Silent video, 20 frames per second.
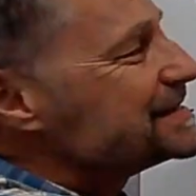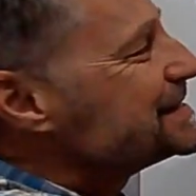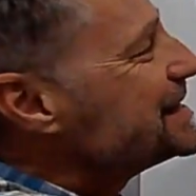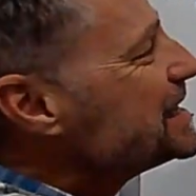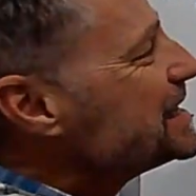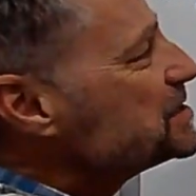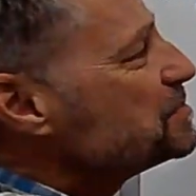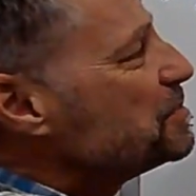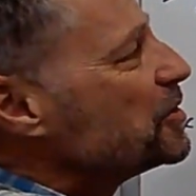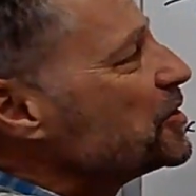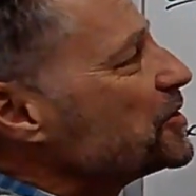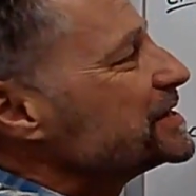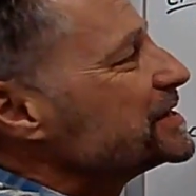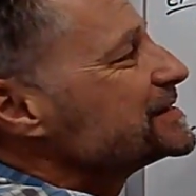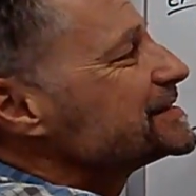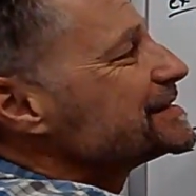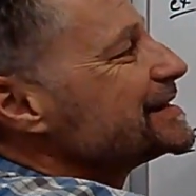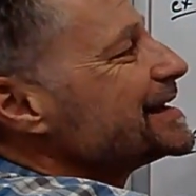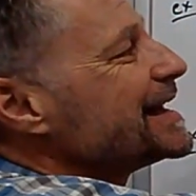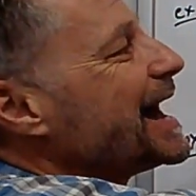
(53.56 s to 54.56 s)

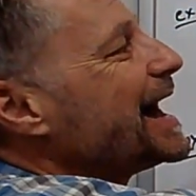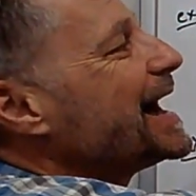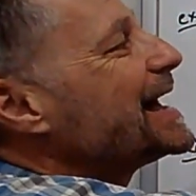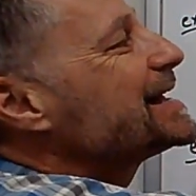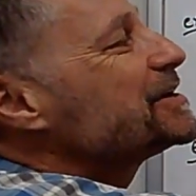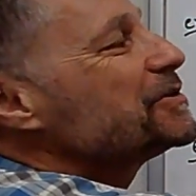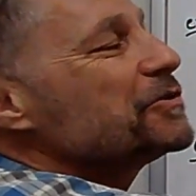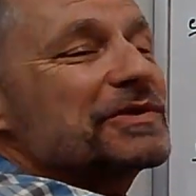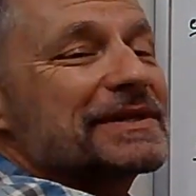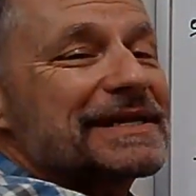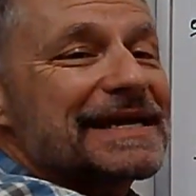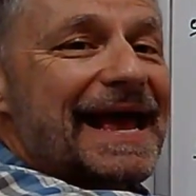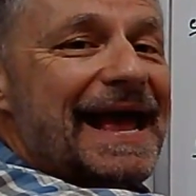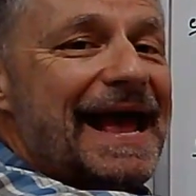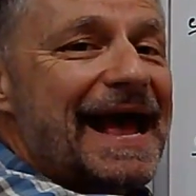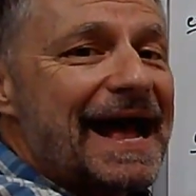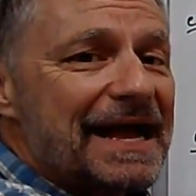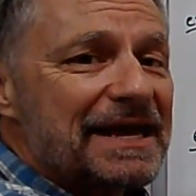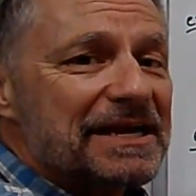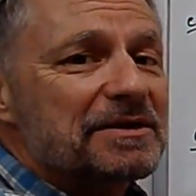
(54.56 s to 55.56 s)
exponents, I can only
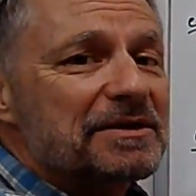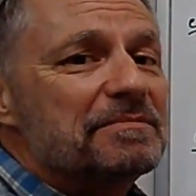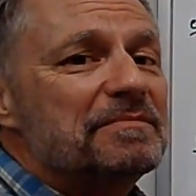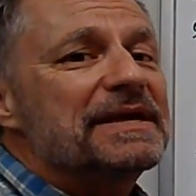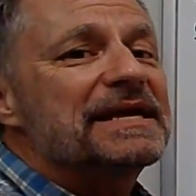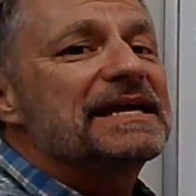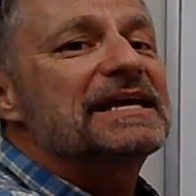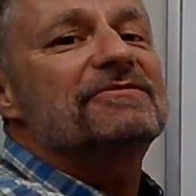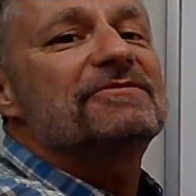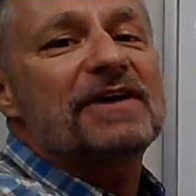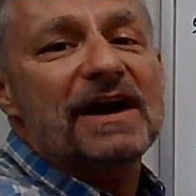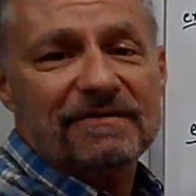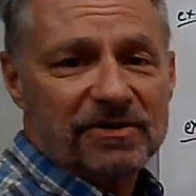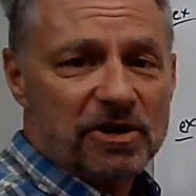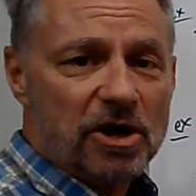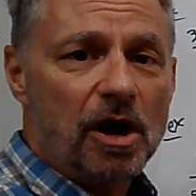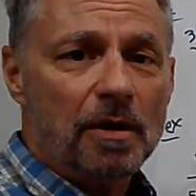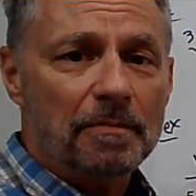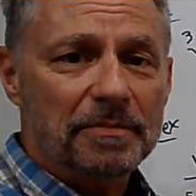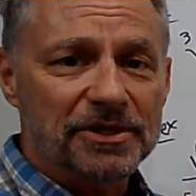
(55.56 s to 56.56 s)
add them if I have a
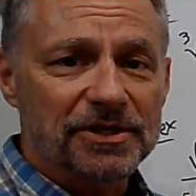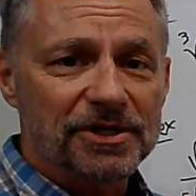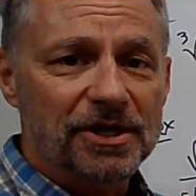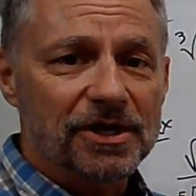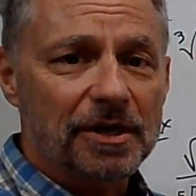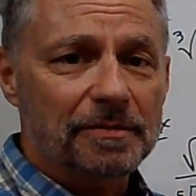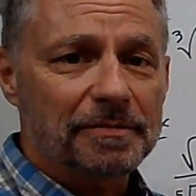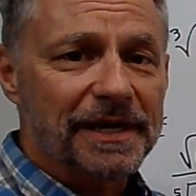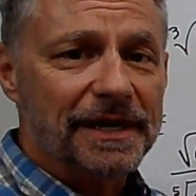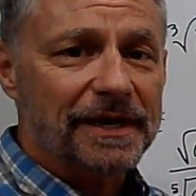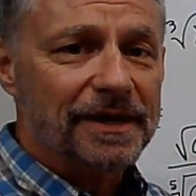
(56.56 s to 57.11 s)
common denominator.